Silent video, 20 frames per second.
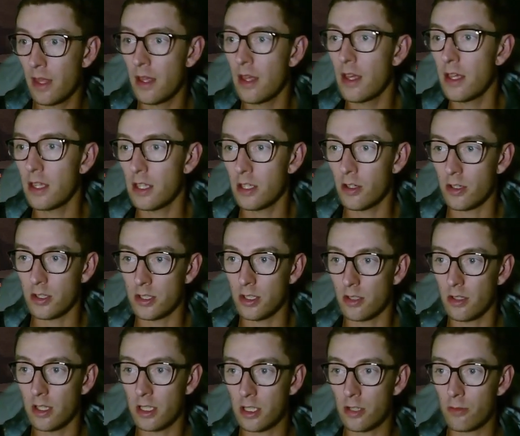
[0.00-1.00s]
You got to
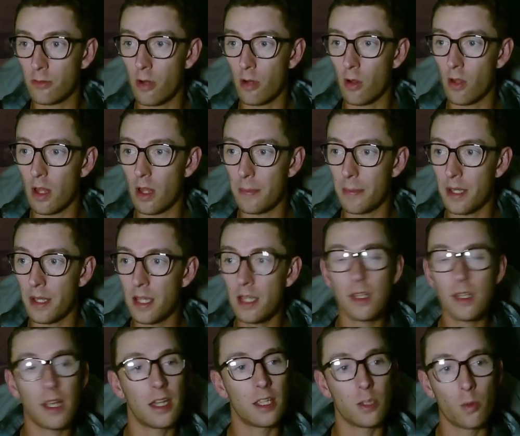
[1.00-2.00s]
select your role up here. Now
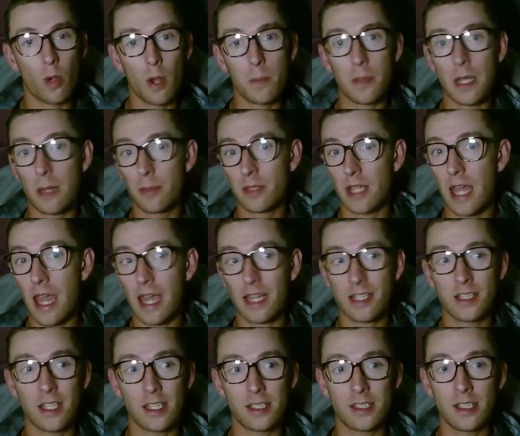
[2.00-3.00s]
you won't be able to
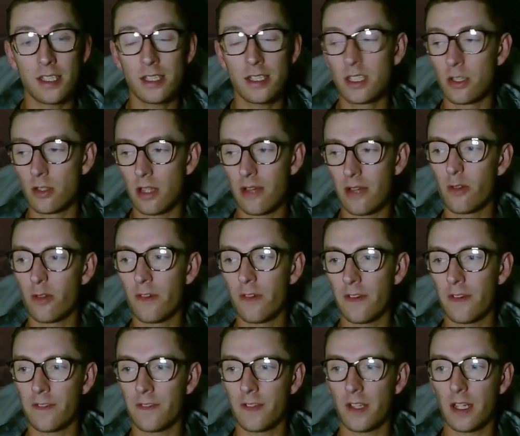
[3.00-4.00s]
access this till level
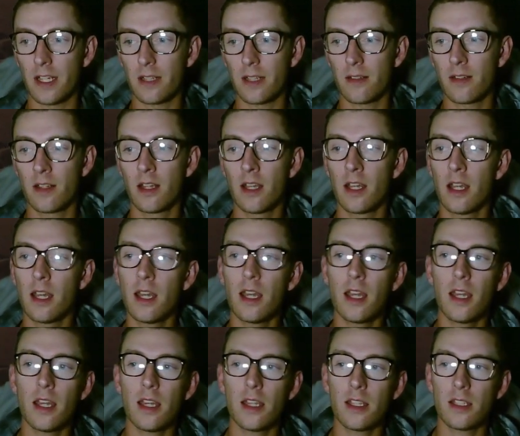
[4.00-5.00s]
15.
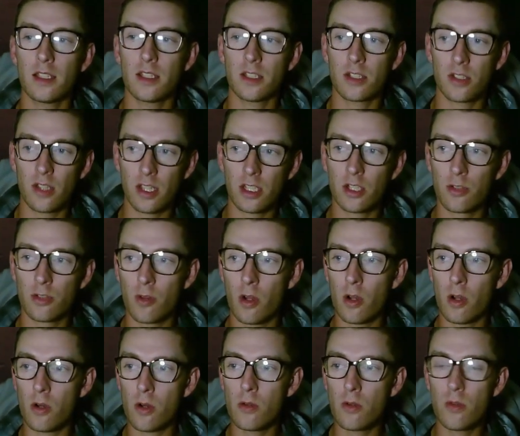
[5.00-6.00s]
Select your
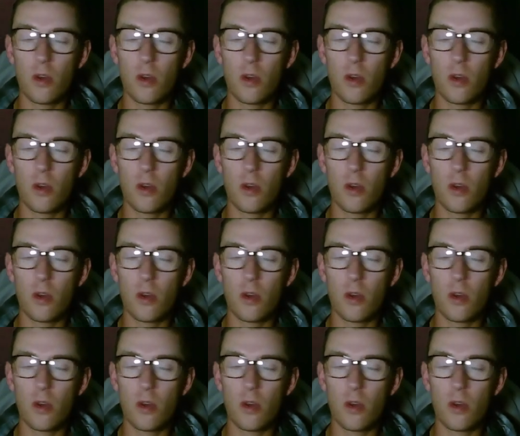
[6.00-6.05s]
role.